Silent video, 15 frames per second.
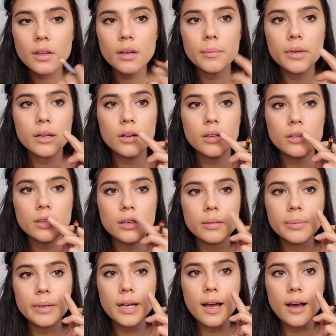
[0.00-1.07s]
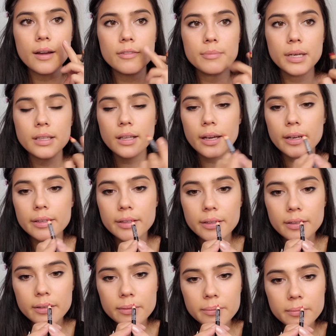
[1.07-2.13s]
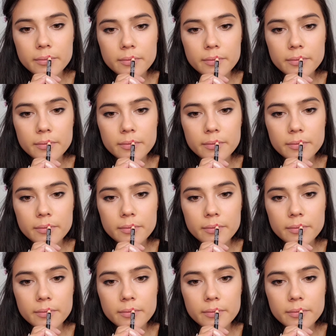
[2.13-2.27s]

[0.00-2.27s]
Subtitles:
I'm gonna go a little bit out of my line here.